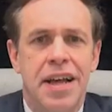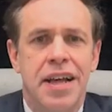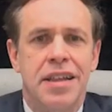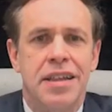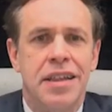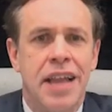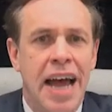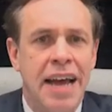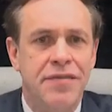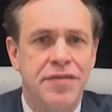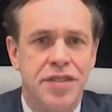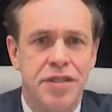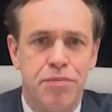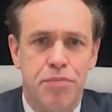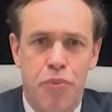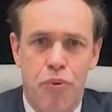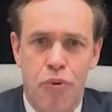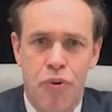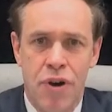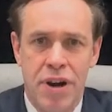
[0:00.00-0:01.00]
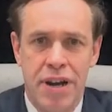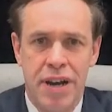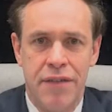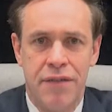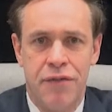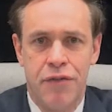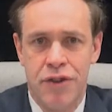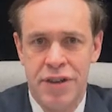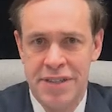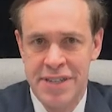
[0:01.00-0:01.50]
Life support
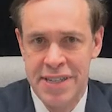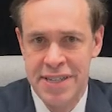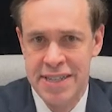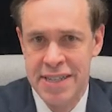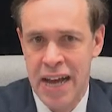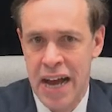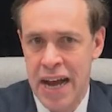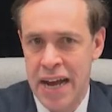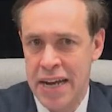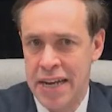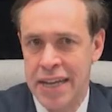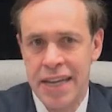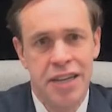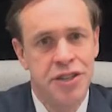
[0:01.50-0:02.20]
for a society